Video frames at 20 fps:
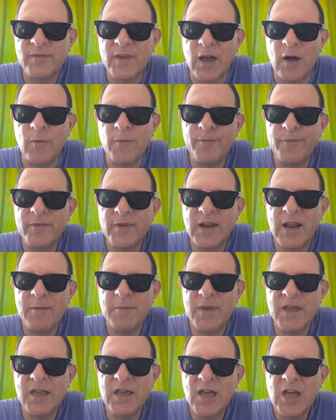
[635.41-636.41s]
Let
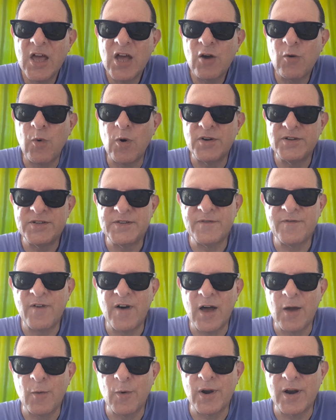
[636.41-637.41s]
me
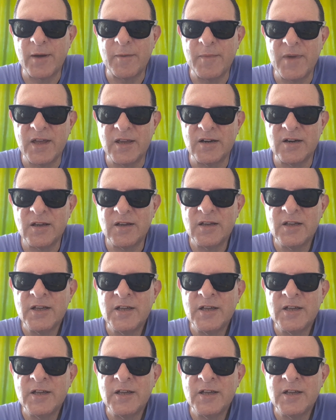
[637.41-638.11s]
quantify what I mean.